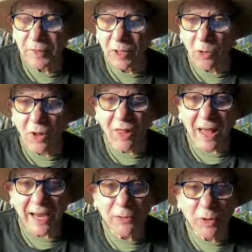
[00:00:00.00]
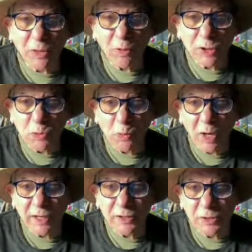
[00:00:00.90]
align with what you
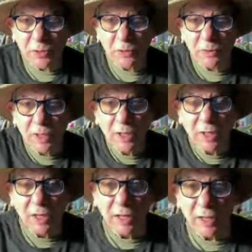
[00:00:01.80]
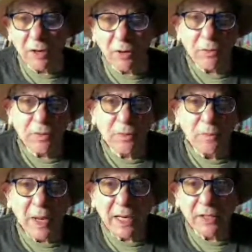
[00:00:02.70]
want to do.
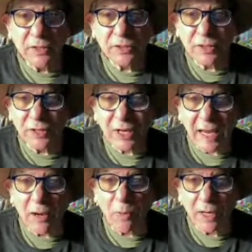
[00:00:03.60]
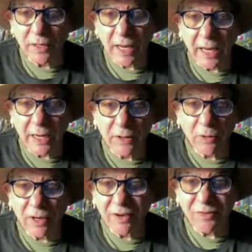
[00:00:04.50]
Make this the takeaway today.
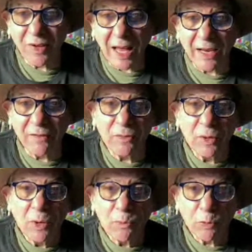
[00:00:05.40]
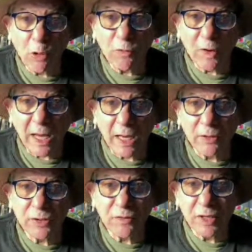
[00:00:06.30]
Look at 5
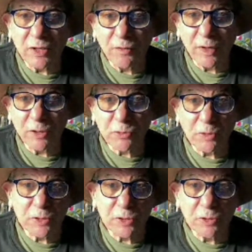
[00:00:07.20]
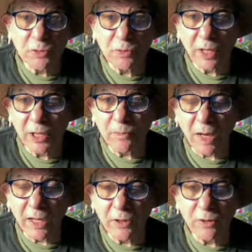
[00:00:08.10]
profiles of individuals you
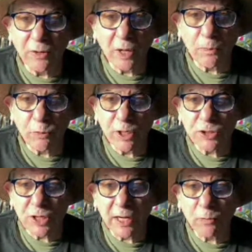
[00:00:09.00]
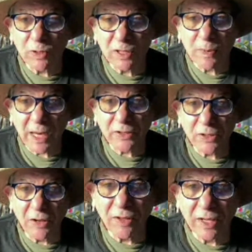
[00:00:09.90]
admire, appreciate, and respect
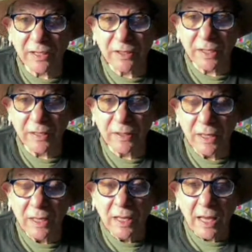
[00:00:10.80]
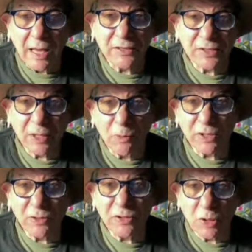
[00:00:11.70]
LinkedIn and see
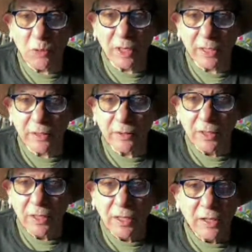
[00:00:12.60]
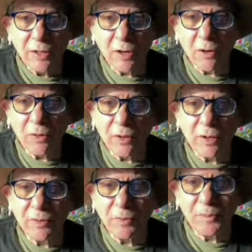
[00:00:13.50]
what they're doing.
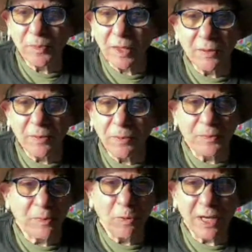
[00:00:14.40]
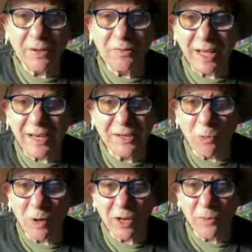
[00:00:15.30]
Reinventing
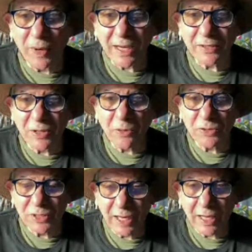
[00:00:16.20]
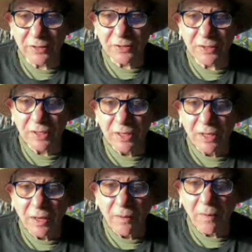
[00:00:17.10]
the wheel makes no sense.
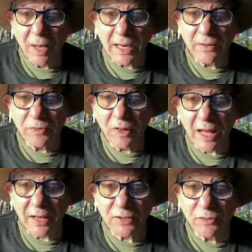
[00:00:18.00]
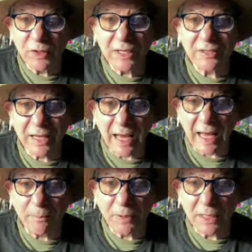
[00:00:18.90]
My philosophy is
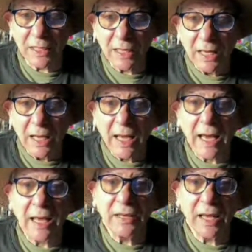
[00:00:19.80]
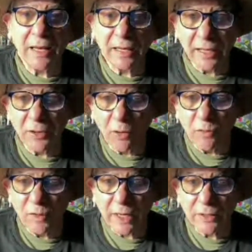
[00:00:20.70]
copy and then
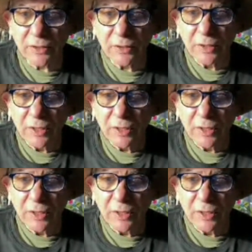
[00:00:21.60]
innovate.